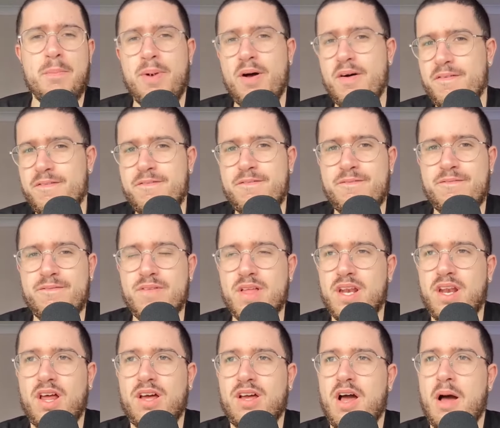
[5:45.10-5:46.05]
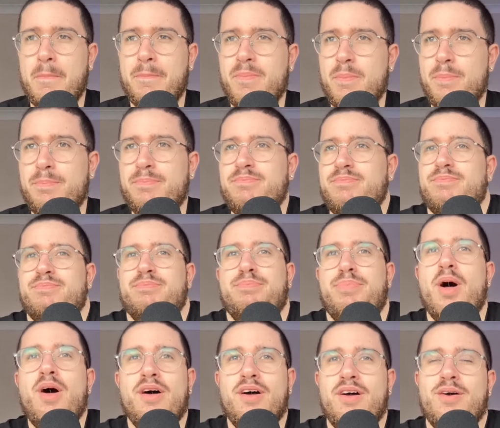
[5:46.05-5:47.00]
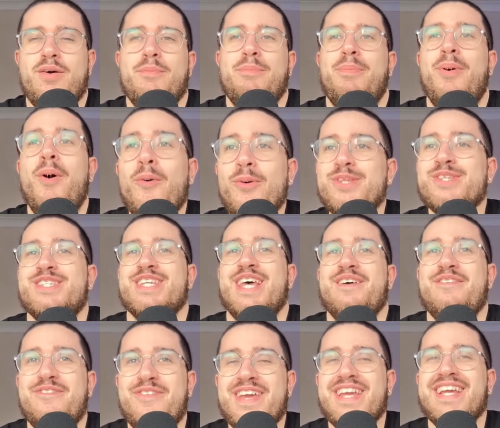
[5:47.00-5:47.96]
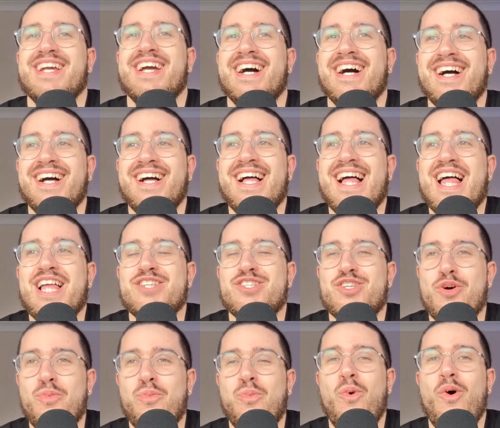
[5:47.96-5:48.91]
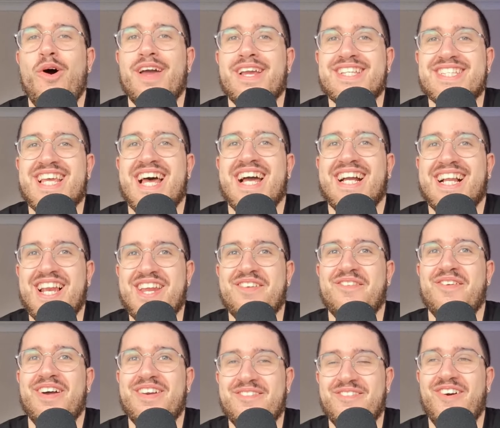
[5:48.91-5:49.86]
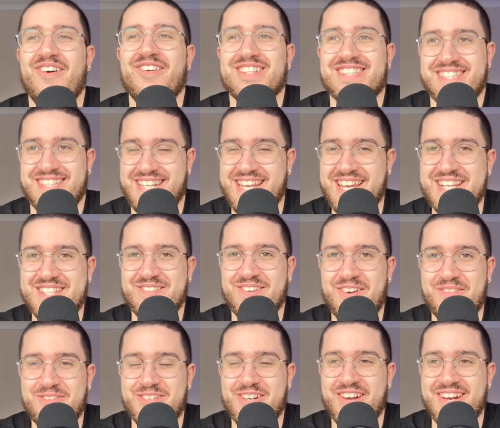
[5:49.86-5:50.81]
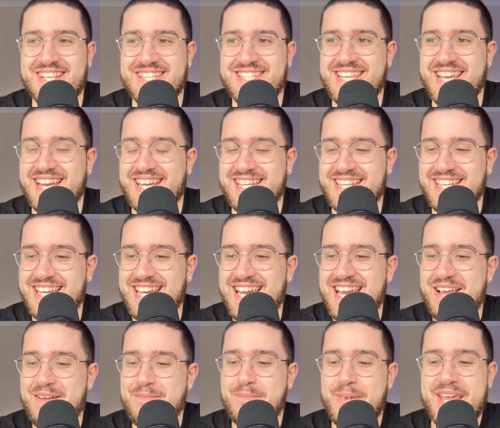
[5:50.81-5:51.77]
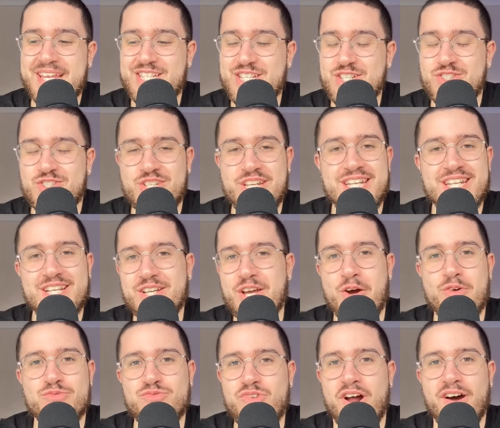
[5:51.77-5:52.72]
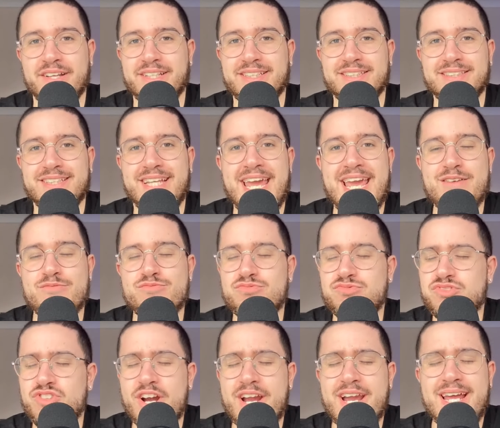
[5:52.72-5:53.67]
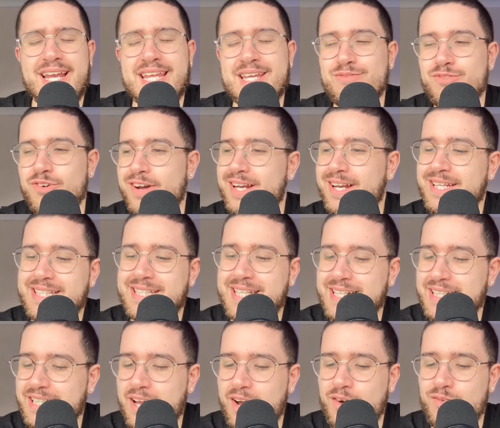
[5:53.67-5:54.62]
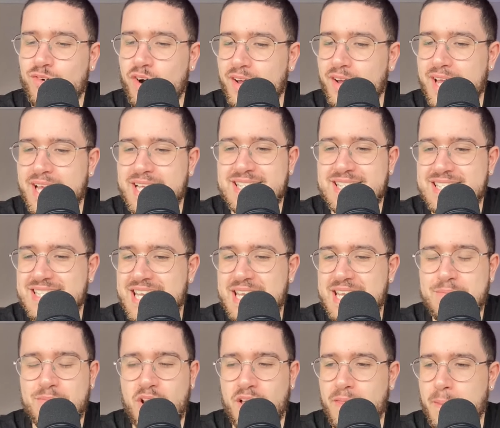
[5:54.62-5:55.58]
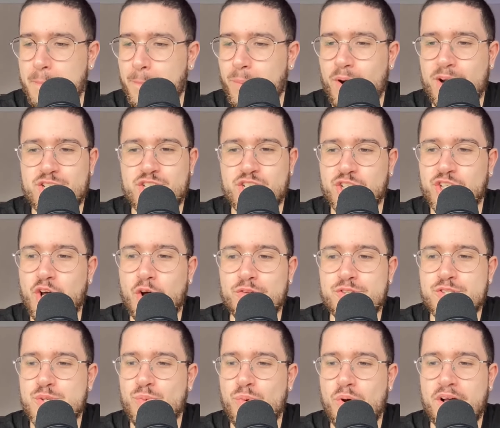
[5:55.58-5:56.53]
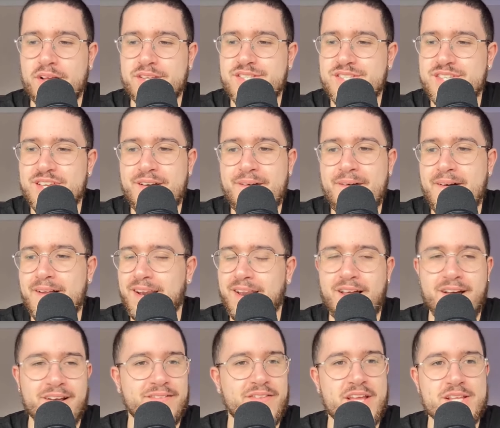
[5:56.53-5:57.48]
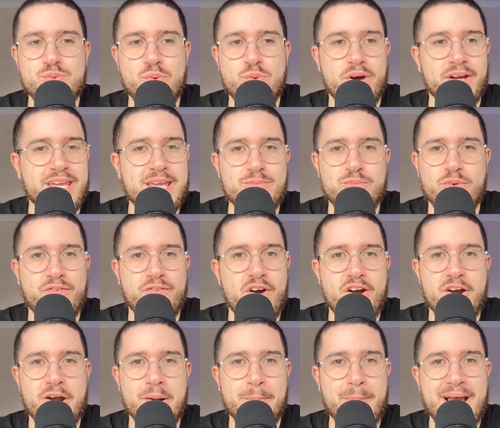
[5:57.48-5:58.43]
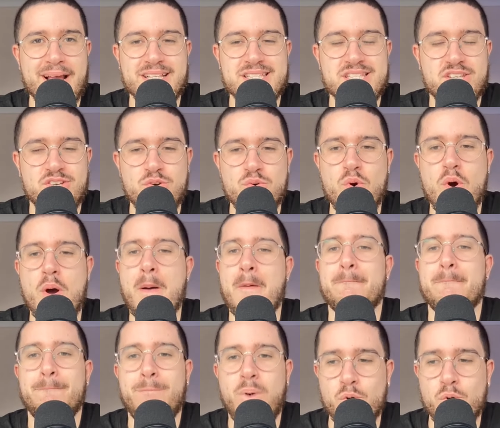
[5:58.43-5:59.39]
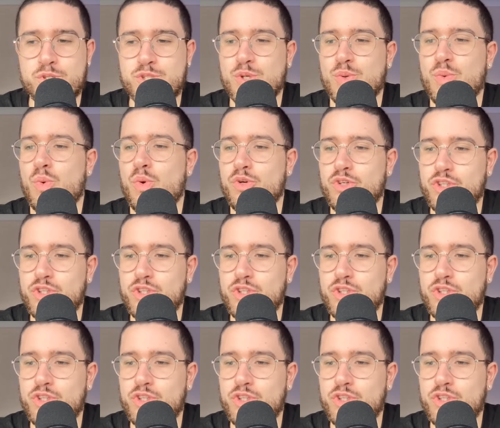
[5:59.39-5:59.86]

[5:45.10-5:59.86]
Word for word: put a, point a finger to what exactly went wrong today is what I'm trying to say, but it just didn't go right. It really, really didn't go right. It seemed like the pressure got to us. Like, that's why I keep referring back to bottle